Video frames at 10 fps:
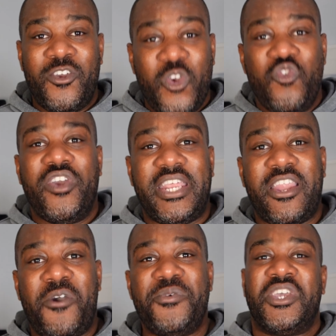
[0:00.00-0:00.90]
Who really
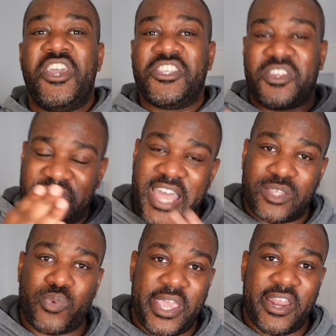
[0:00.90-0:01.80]
knows? So
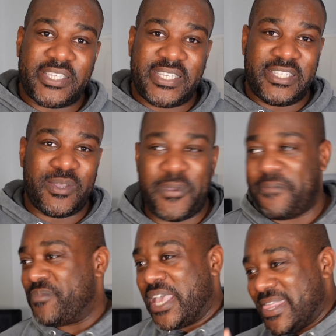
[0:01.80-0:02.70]
that's why United need to
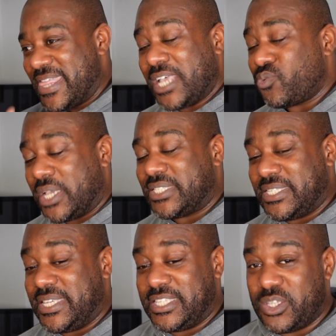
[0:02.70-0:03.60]
win. That's why
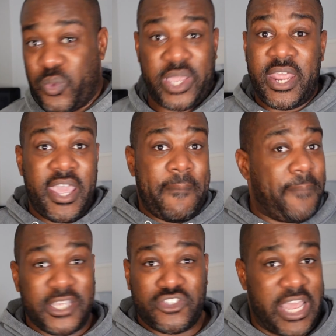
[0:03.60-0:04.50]
City need to win.
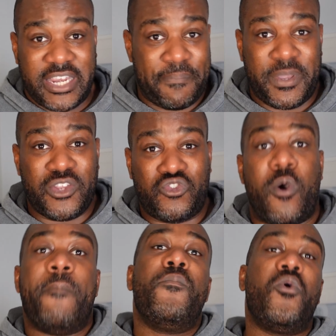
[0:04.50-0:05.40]
But it's going to end up being a
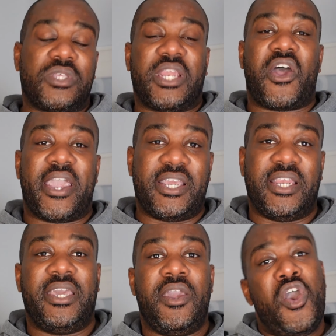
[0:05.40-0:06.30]
draw, more than
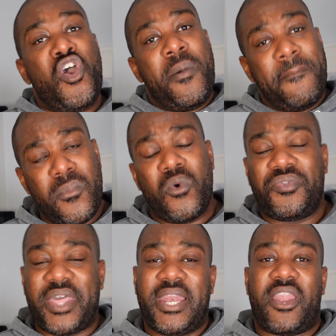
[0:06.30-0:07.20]
likely.
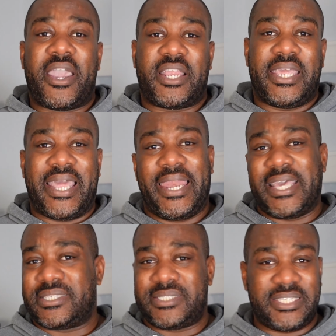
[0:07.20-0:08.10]
More than likely,
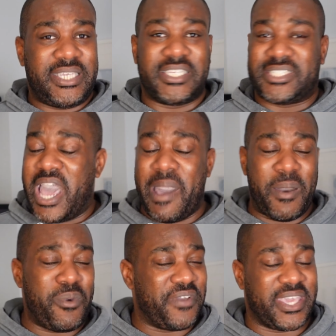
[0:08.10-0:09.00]
unless City just come
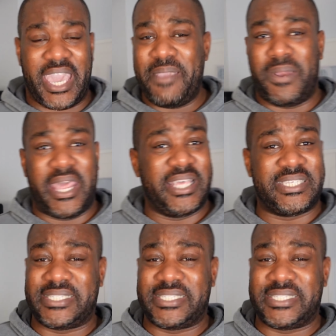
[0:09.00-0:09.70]
up with a game plan and